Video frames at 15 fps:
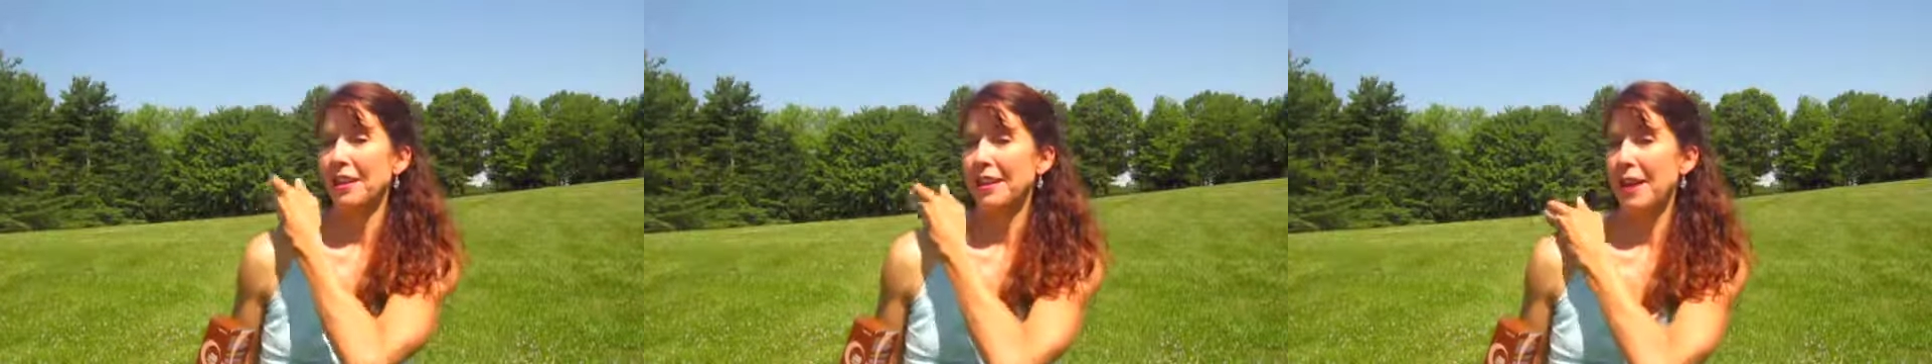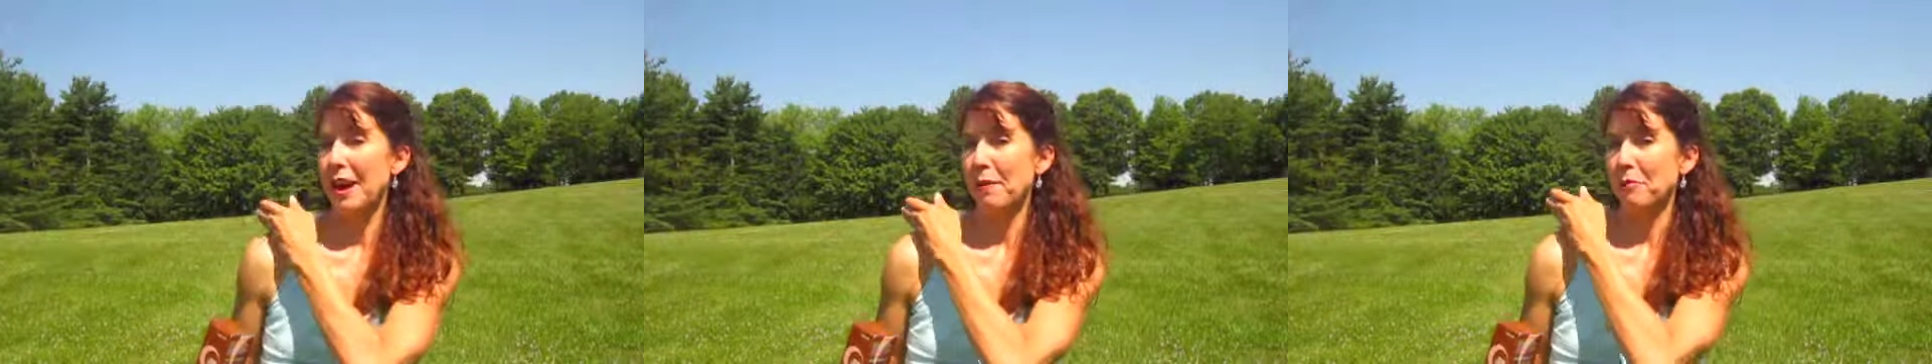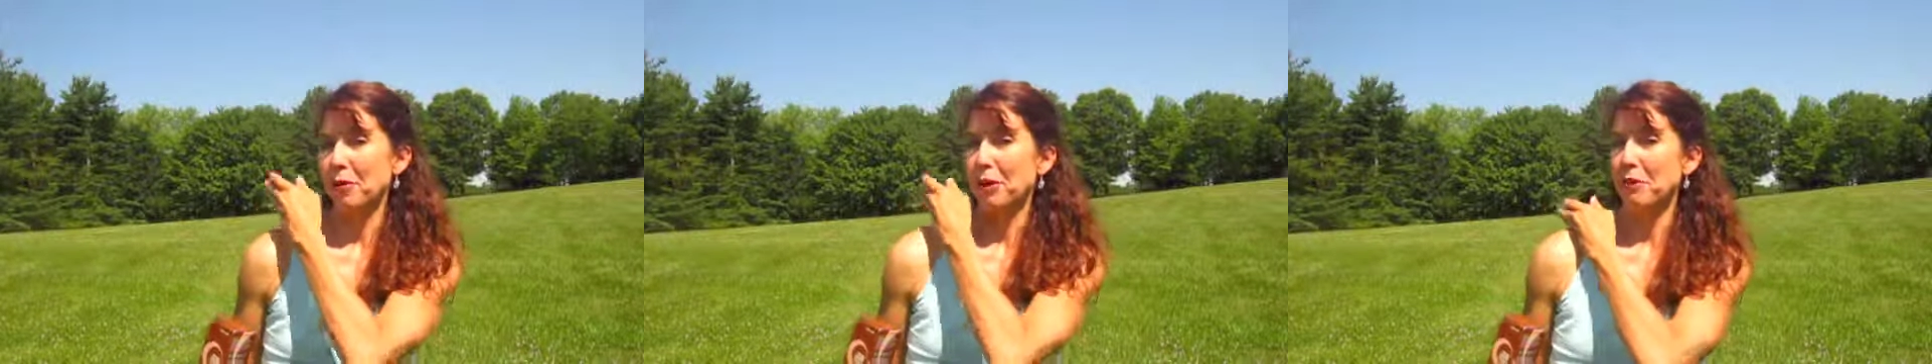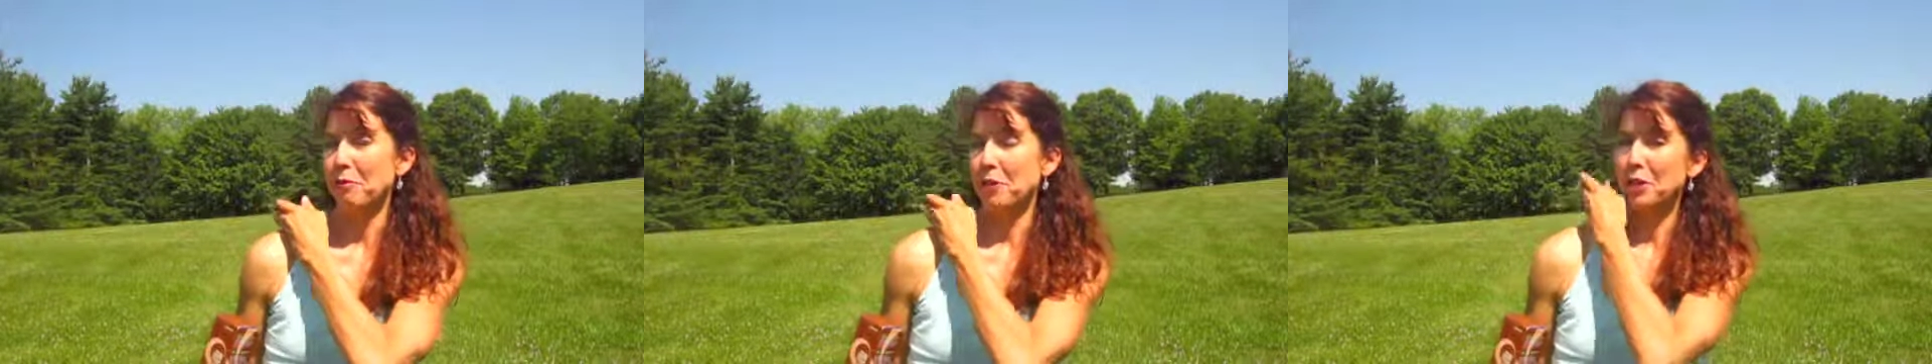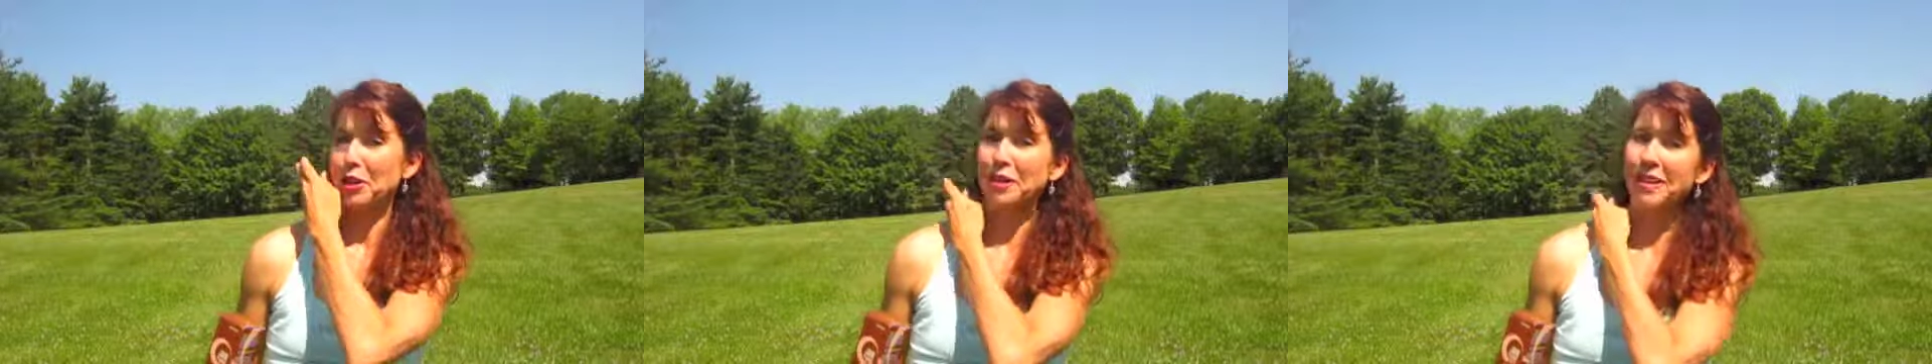not burn,
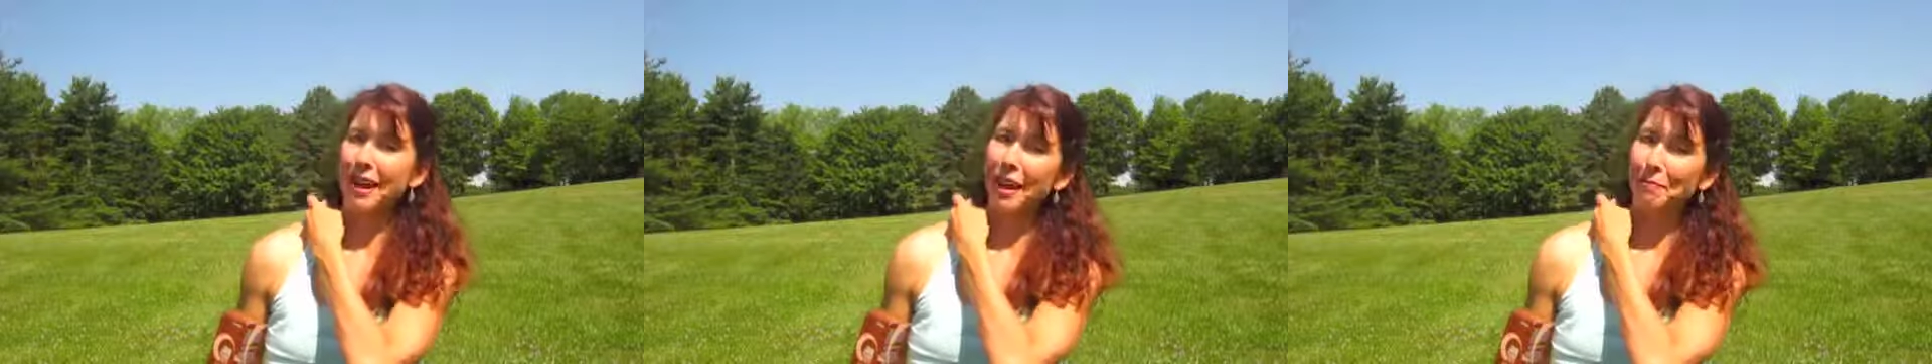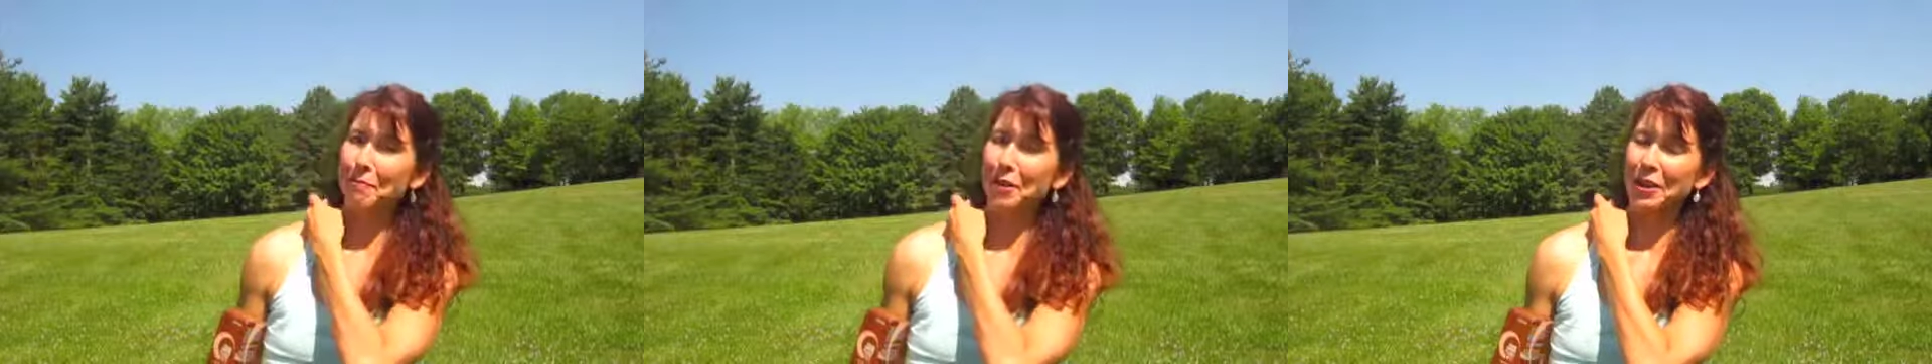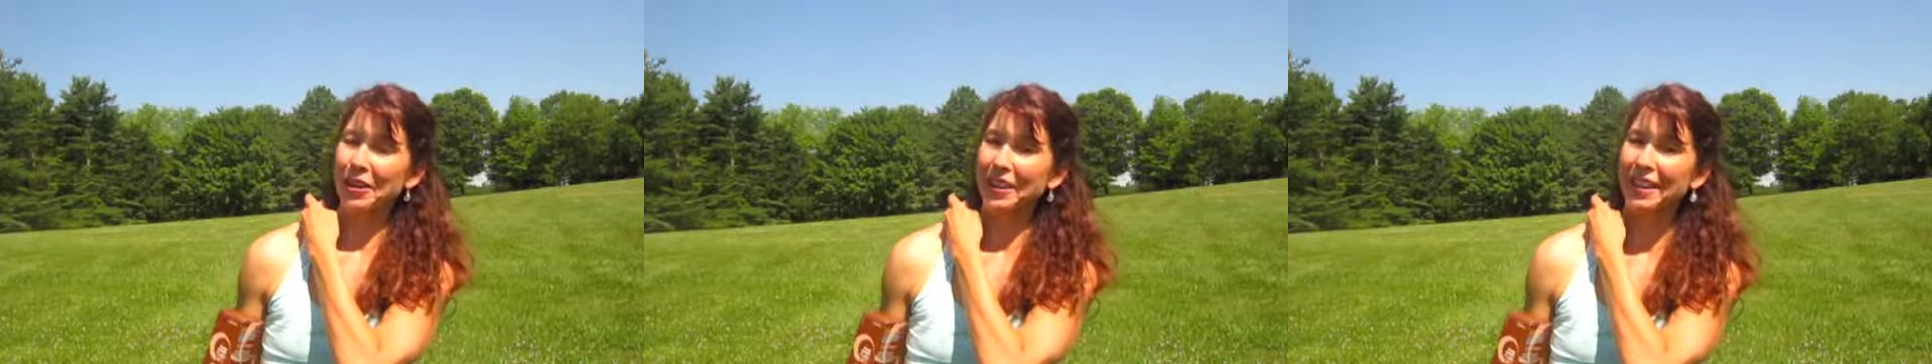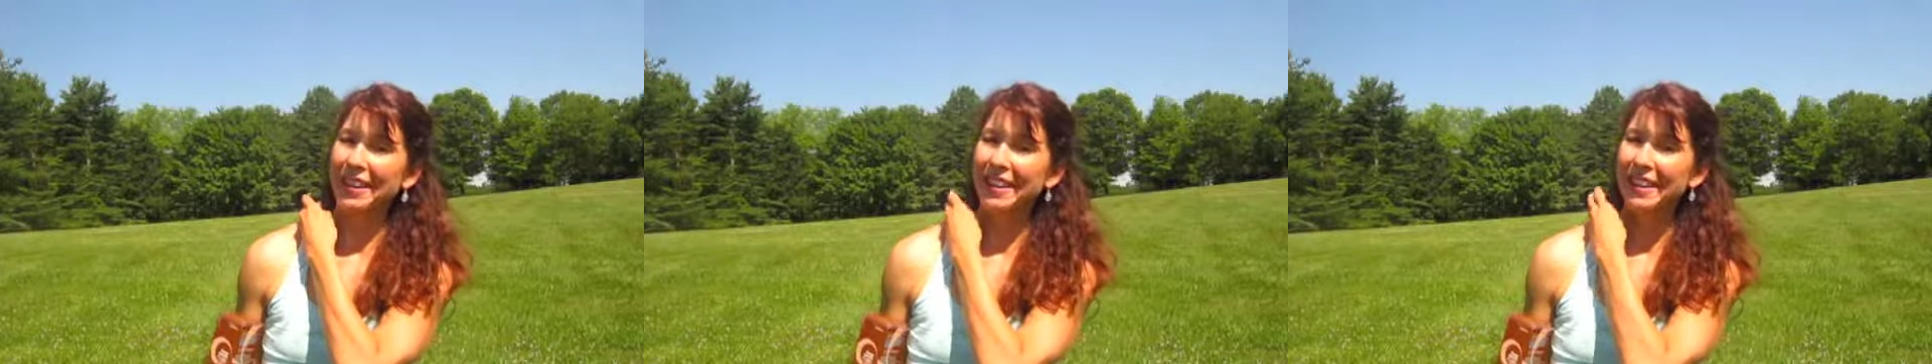burn, not burn,